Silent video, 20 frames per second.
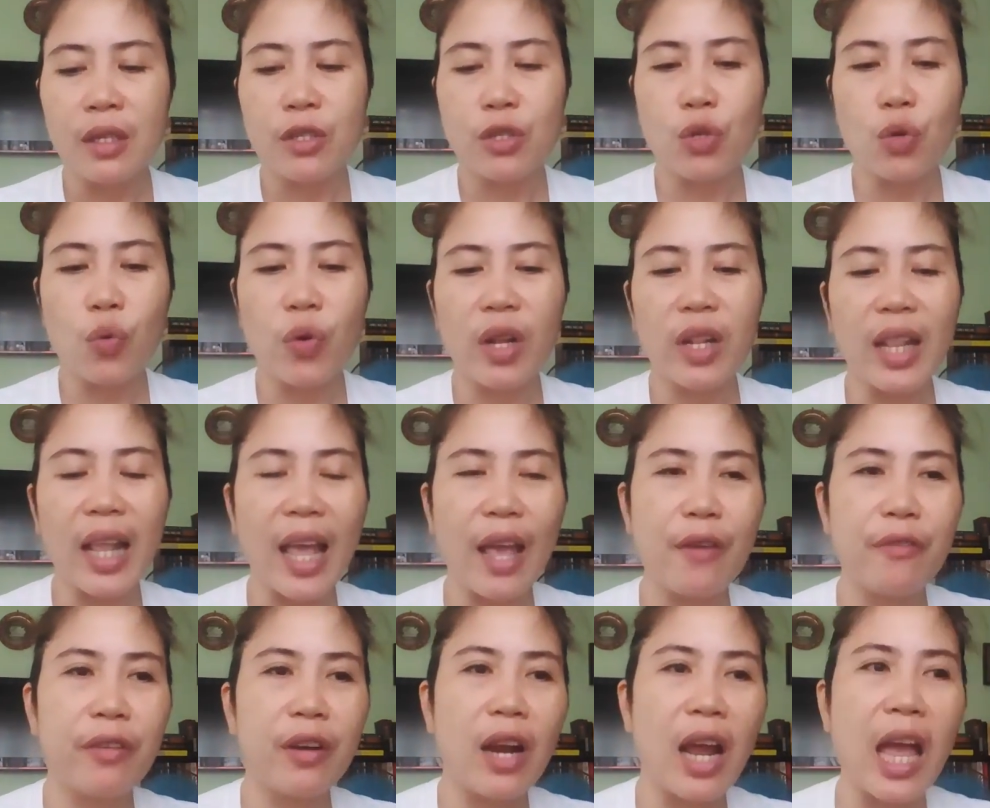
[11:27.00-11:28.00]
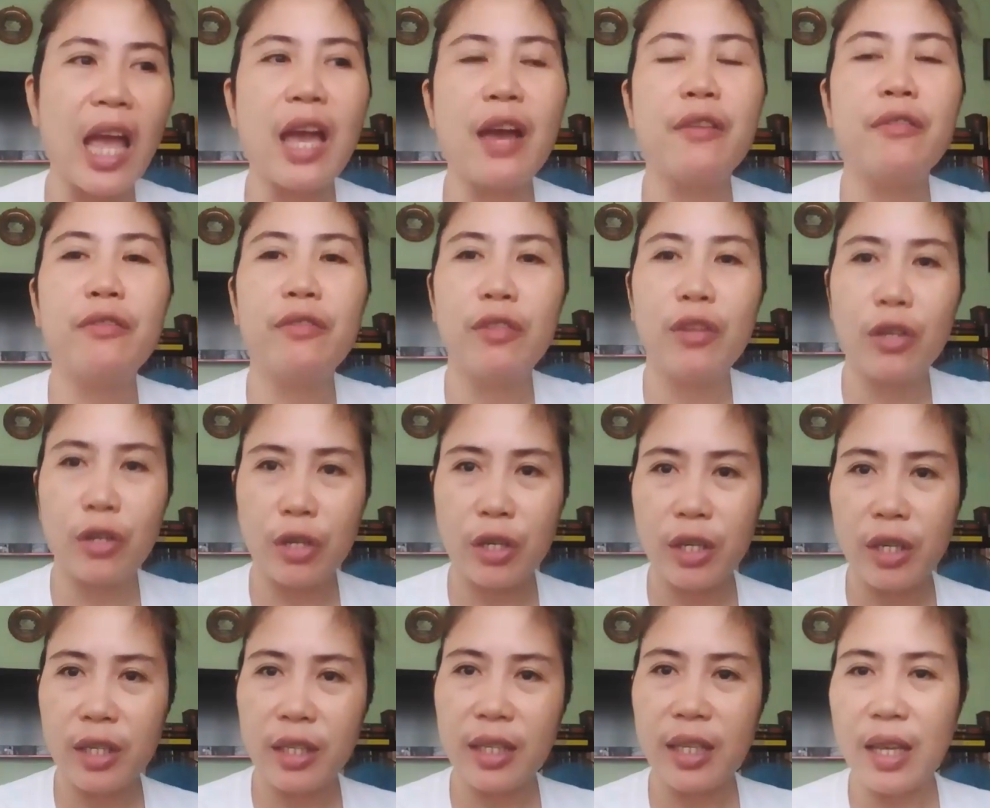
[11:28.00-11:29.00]
So whatever I have
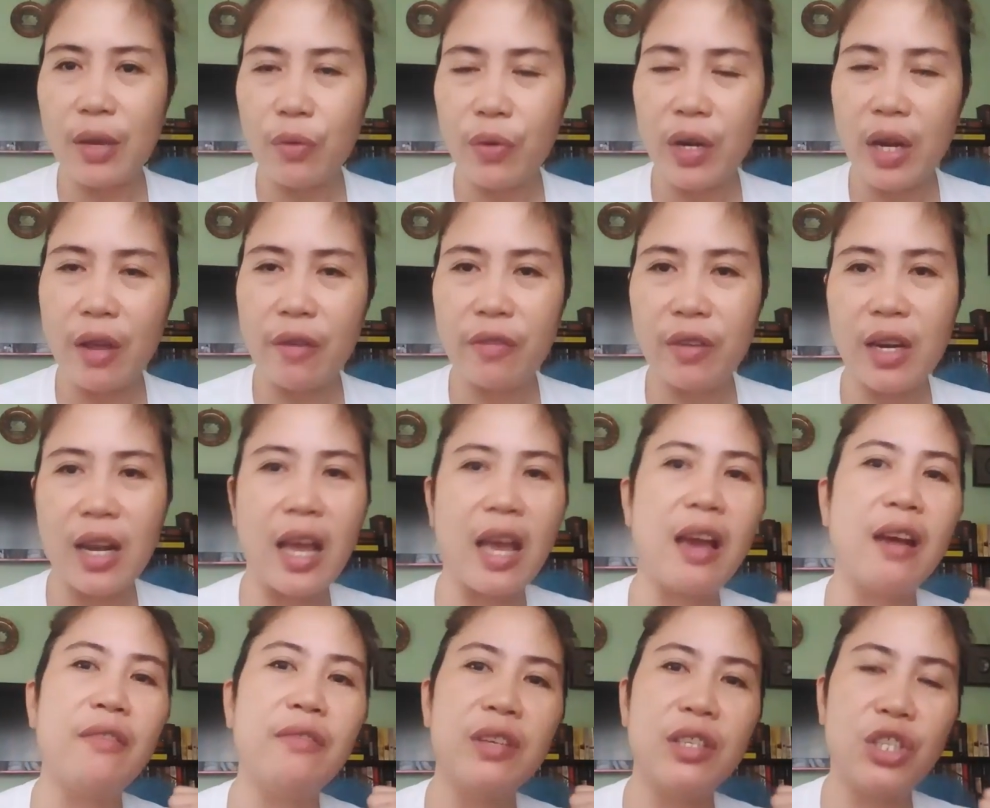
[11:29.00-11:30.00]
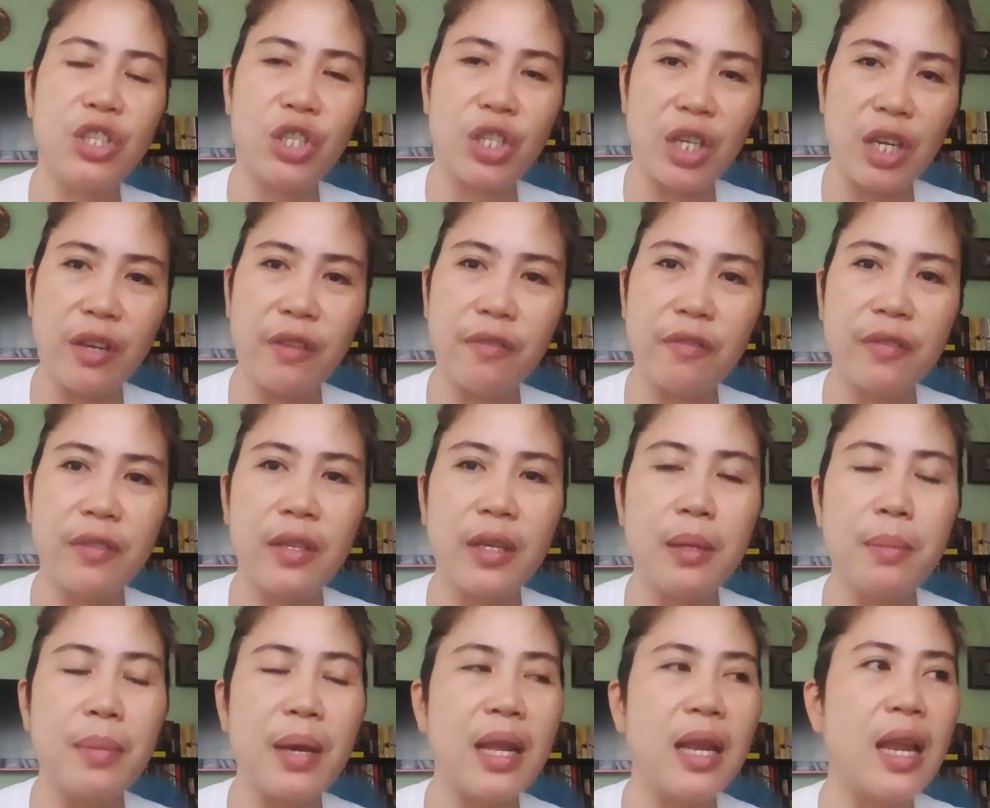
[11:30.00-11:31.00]
learned, whatever I have achieved
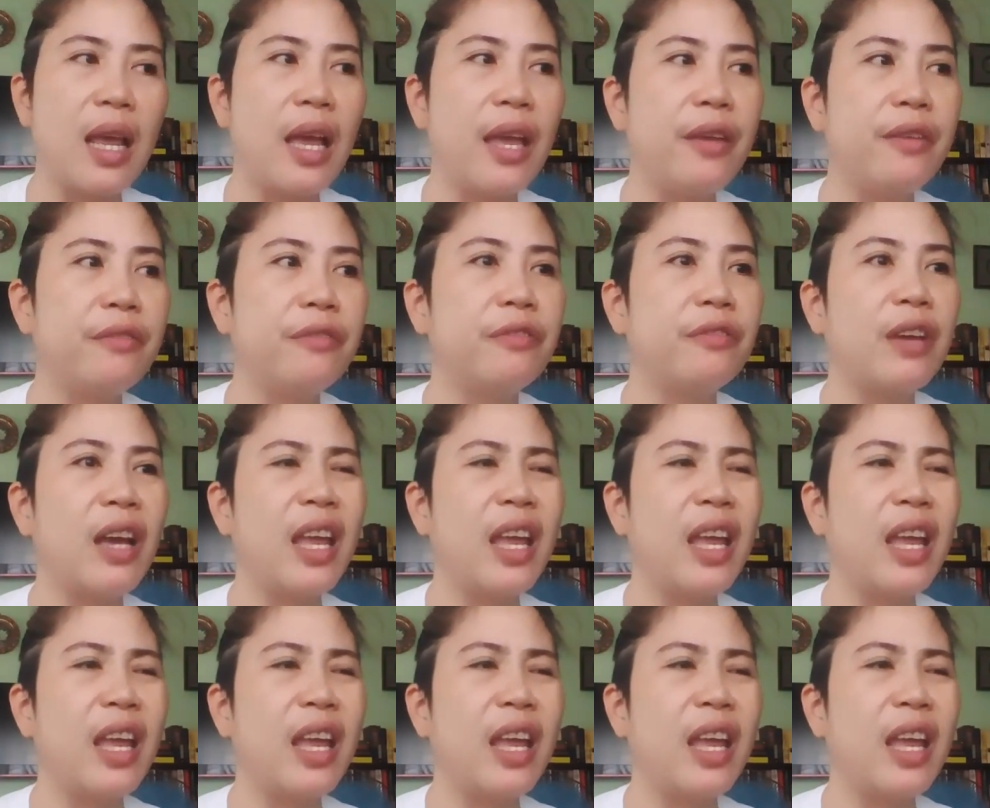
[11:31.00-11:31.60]
in my life,